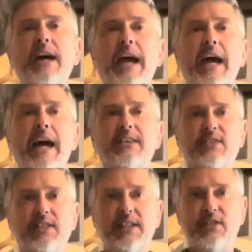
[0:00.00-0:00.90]
as
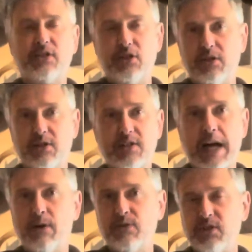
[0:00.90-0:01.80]
these
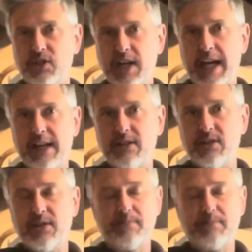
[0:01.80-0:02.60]
sounds change.